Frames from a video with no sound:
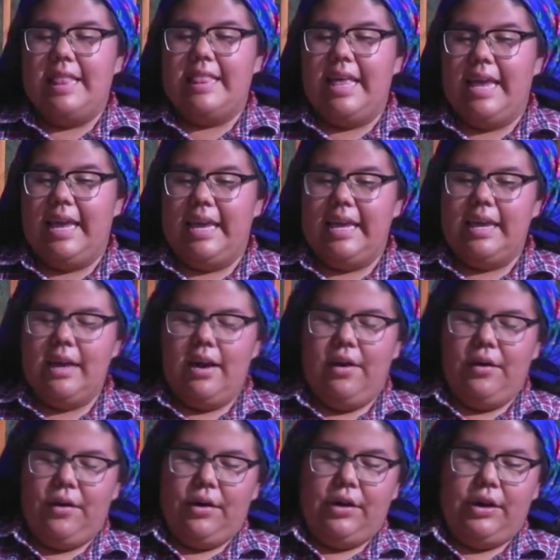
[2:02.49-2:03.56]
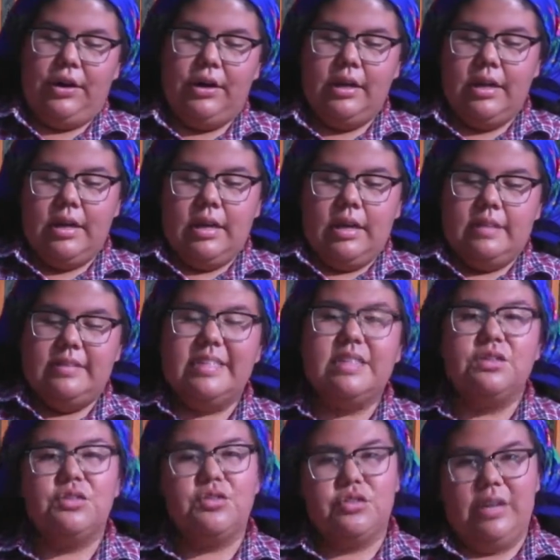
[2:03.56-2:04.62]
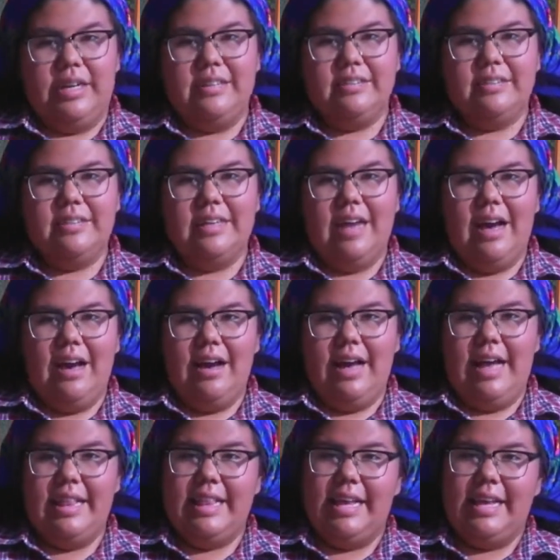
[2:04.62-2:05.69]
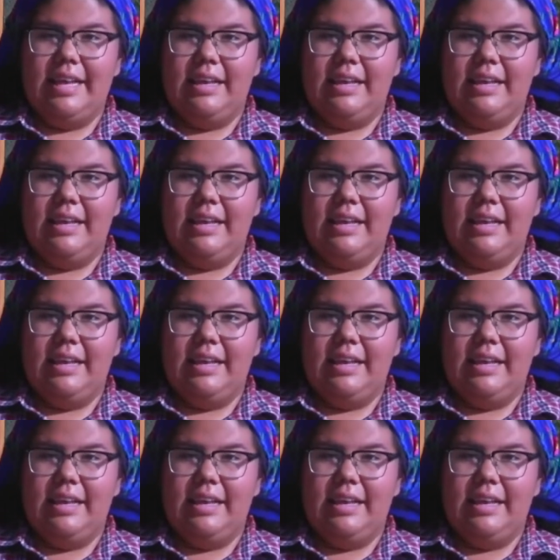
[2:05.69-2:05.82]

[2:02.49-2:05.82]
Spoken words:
they are steel strings, and